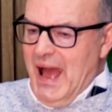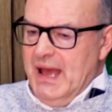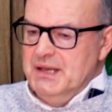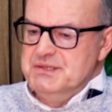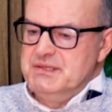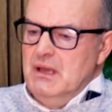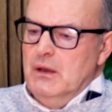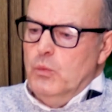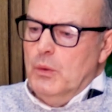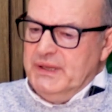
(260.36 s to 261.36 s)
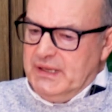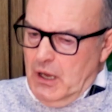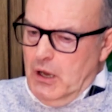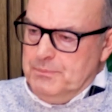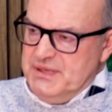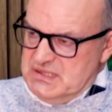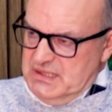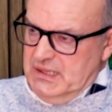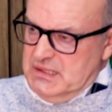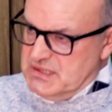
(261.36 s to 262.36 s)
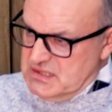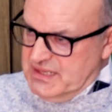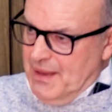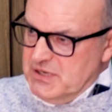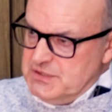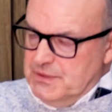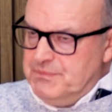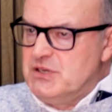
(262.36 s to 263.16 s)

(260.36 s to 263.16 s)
And what we can't be seen as establishment,